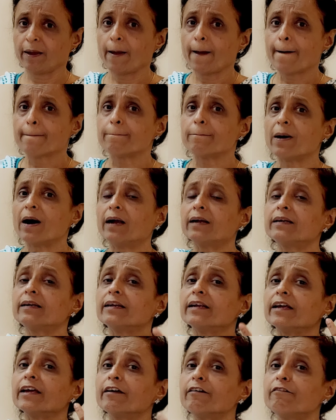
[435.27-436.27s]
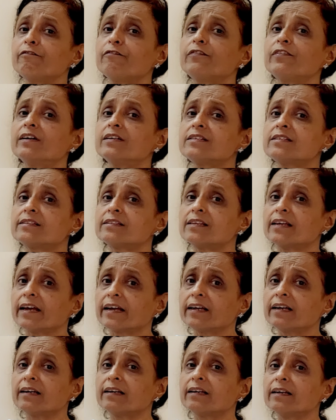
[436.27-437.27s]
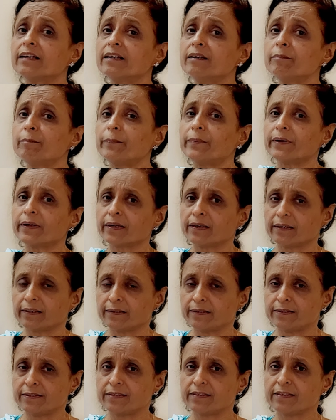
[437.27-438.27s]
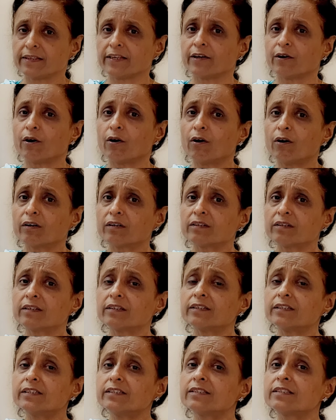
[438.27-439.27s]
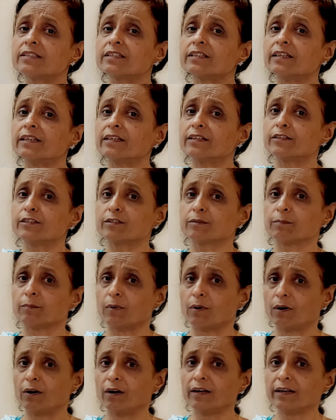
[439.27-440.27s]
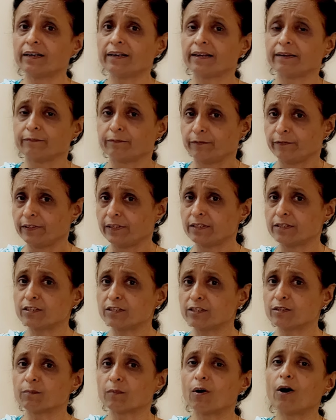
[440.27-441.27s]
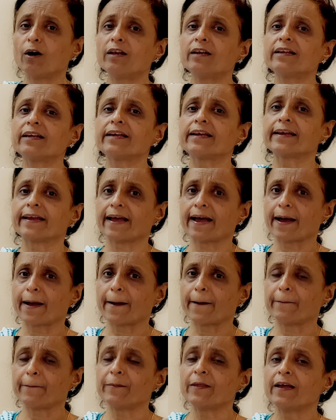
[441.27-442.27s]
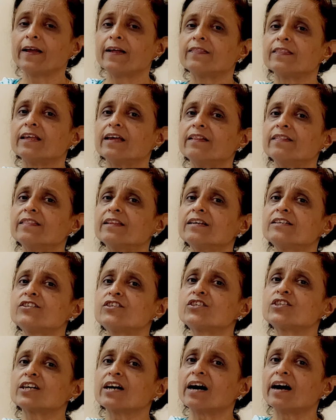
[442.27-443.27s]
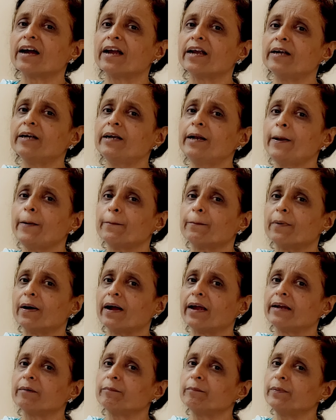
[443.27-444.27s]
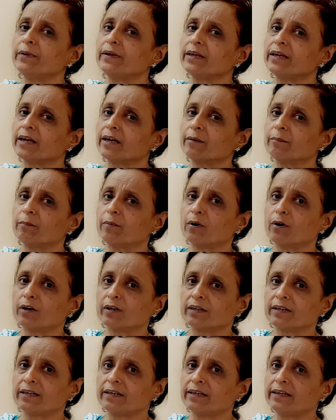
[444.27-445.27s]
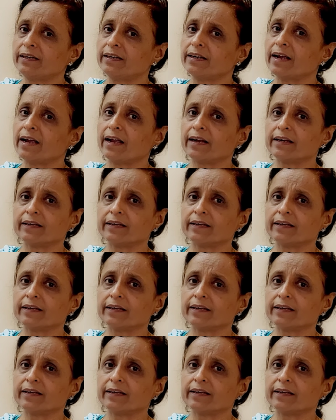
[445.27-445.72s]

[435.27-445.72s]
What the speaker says: But if the second pregnancy occurs with a small gap, then the child might be aborted and